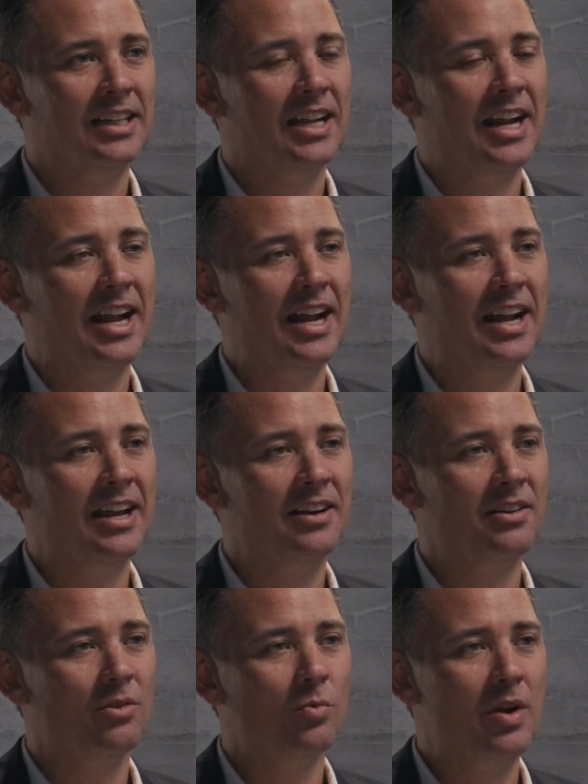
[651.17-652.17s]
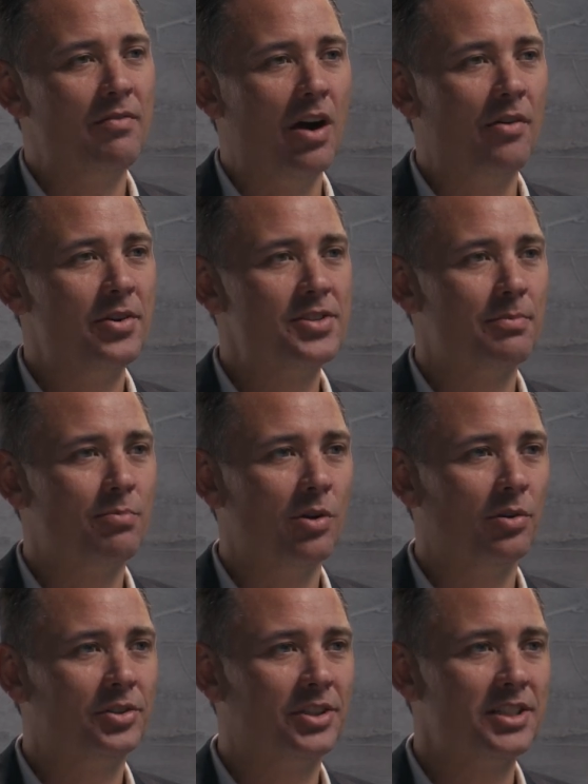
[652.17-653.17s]
And we've always
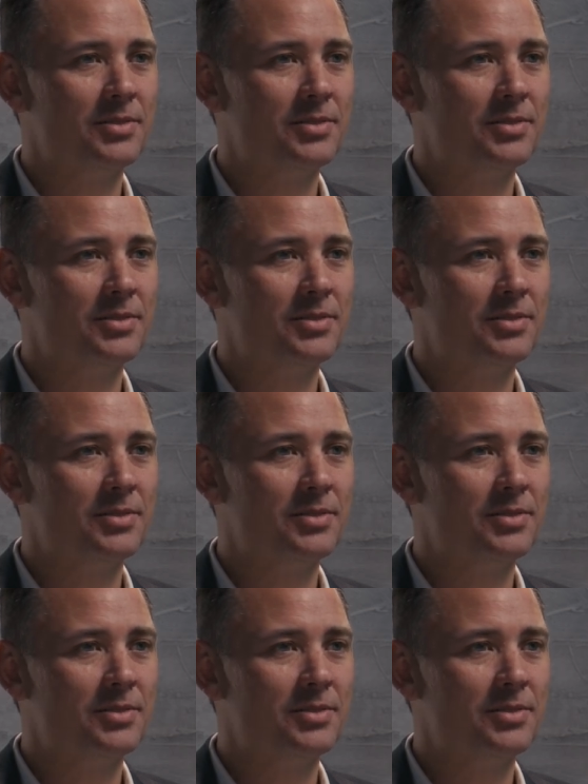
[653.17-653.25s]
approached this